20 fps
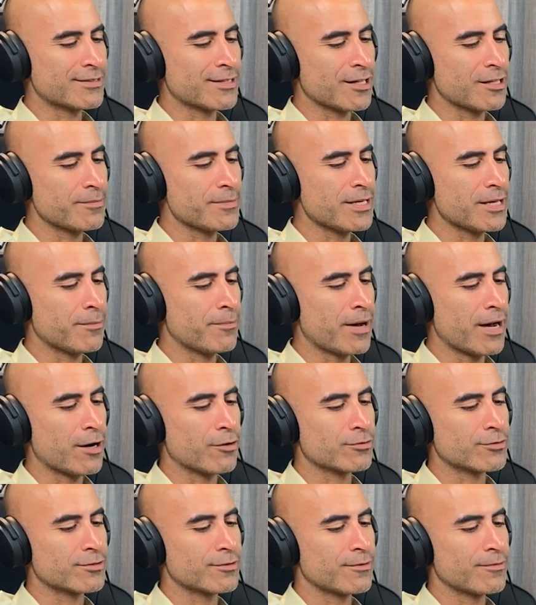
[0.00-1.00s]
tell me
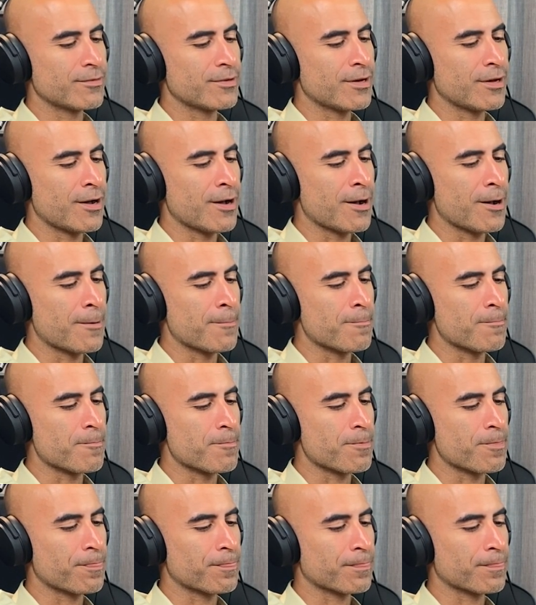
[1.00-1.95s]
about um,